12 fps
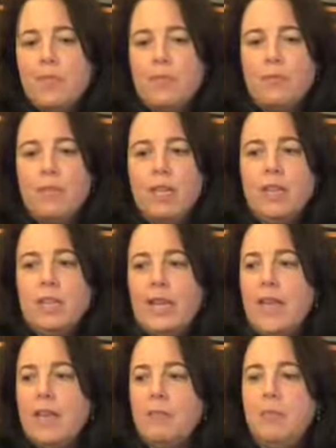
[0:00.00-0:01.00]
It really
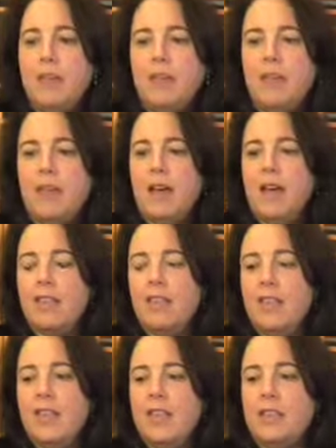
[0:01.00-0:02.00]
can't be that
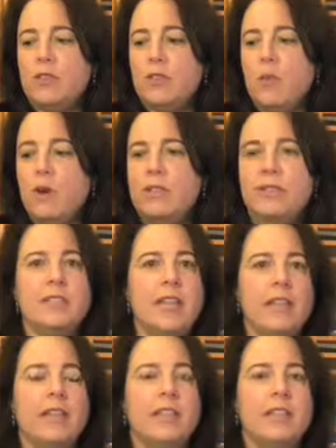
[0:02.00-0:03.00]
this was
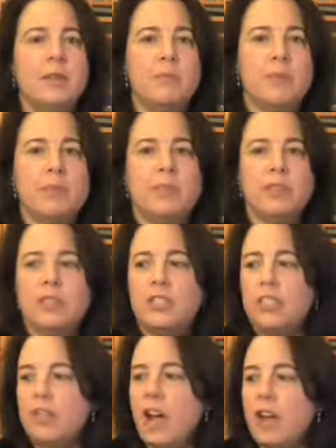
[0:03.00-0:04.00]
technically a
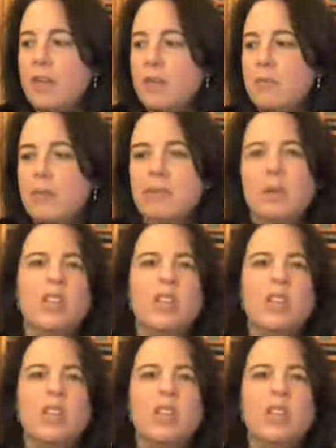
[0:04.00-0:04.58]
privileged document,